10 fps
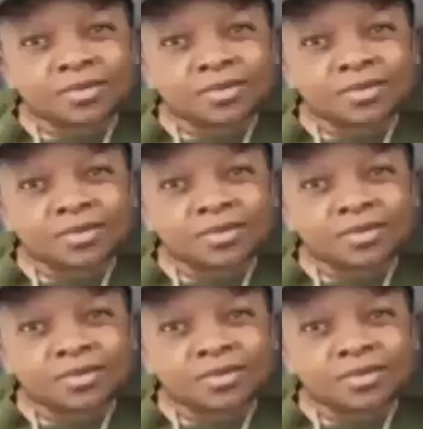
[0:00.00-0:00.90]

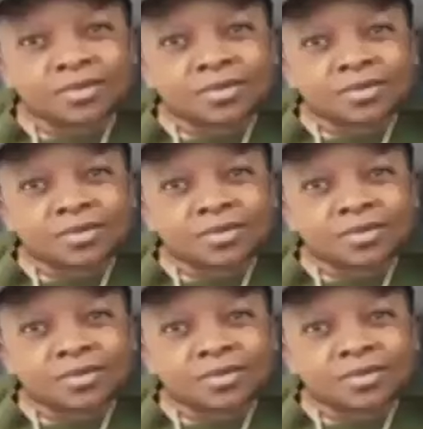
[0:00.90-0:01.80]

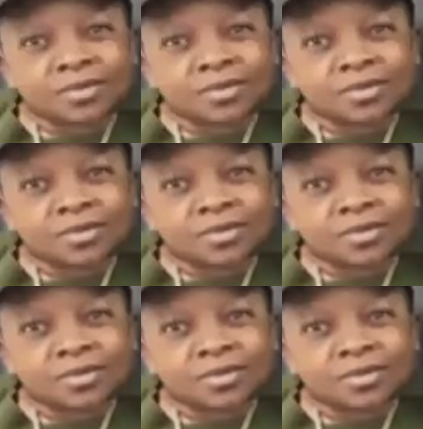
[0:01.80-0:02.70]

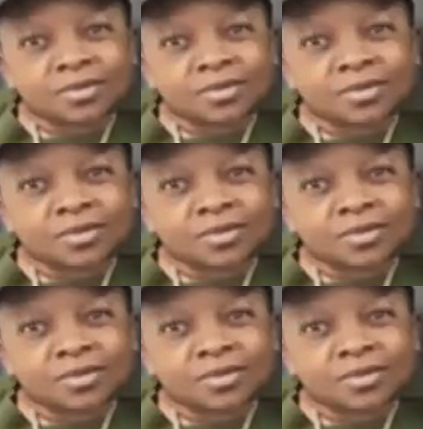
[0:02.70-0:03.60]

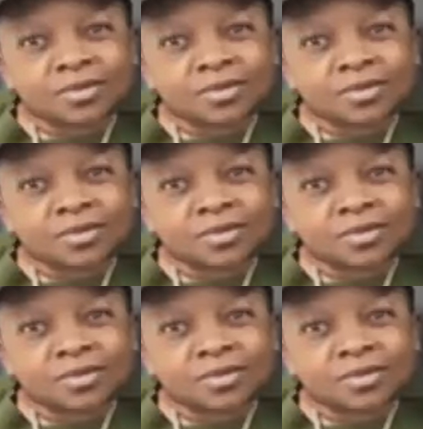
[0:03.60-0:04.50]

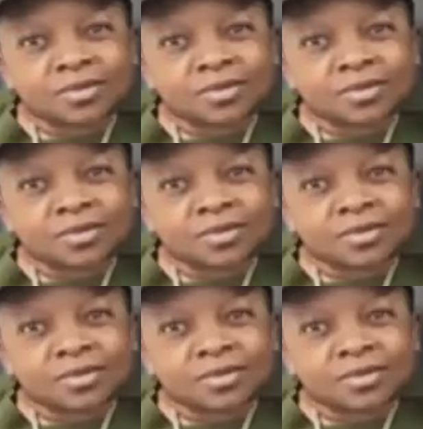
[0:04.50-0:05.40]

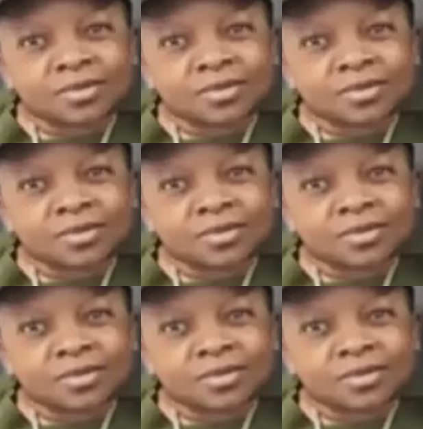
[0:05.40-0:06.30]

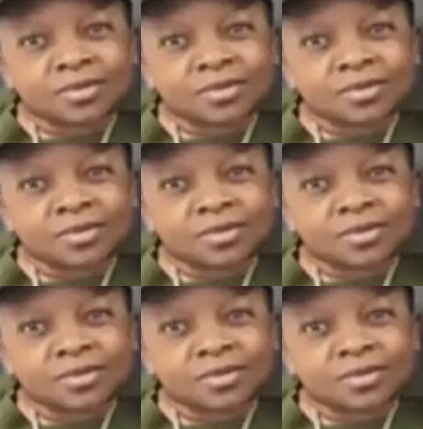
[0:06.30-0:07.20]

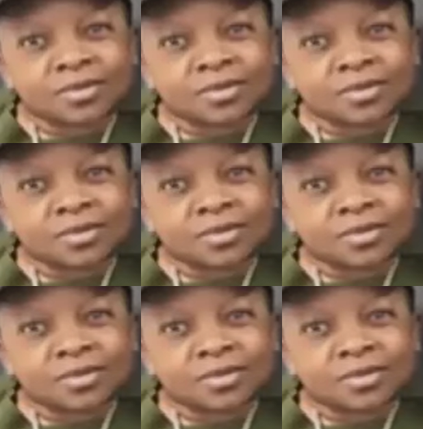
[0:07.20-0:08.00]
The person shown says nothing.